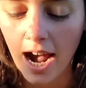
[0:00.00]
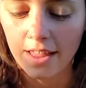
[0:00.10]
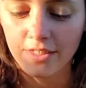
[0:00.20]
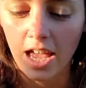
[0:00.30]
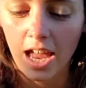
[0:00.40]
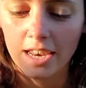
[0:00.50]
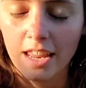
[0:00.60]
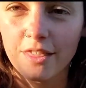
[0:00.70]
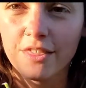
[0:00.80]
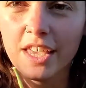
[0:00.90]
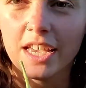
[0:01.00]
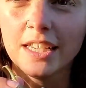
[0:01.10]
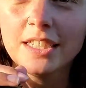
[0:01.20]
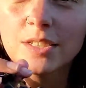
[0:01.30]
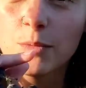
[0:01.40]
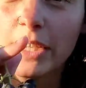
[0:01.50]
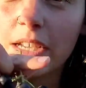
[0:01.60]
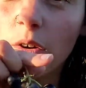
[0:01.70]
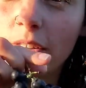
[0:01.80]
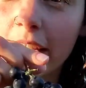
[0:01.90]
And then this, we